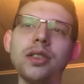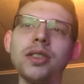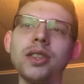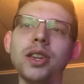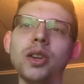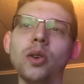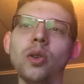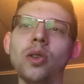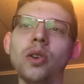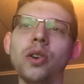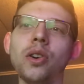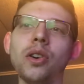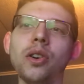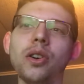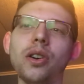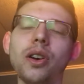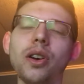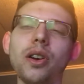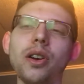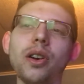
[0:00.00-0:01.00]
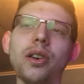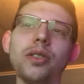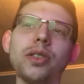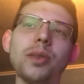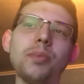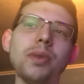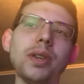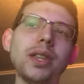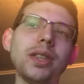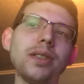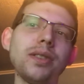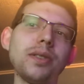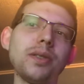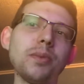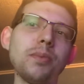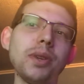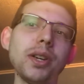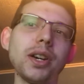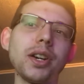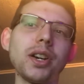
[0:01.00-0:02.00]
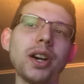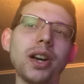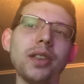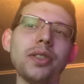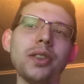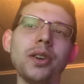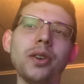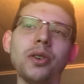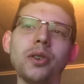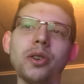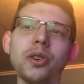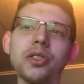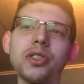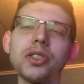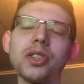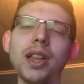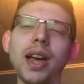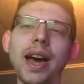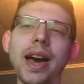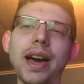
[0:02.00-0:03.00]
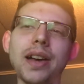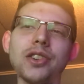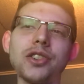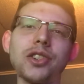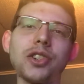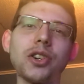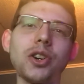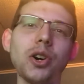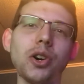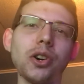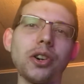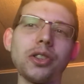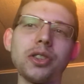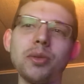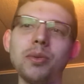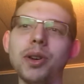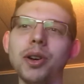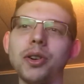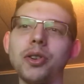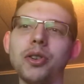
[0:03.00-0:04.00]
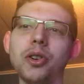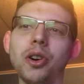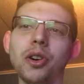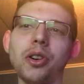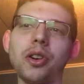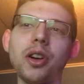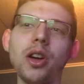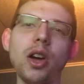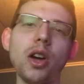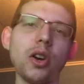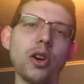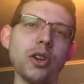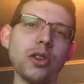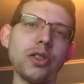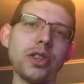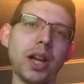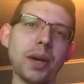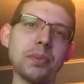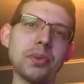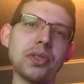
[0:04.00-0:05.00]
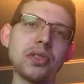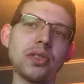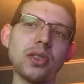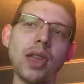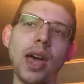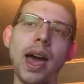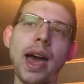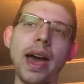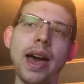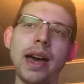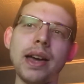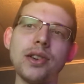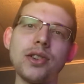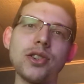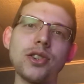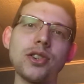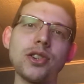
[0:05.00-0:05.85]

dealer to be a gun dealer, or slash cook to be a cook, or you type slash